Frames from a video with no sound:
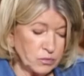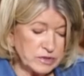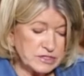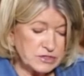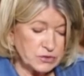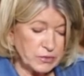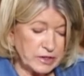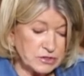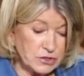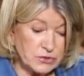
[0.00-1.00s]
Once you're
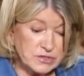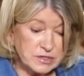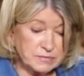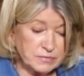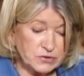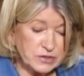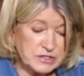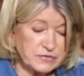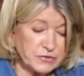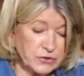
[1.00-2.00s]
ready to use it,
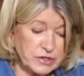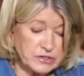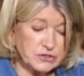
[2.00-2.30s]
transfer it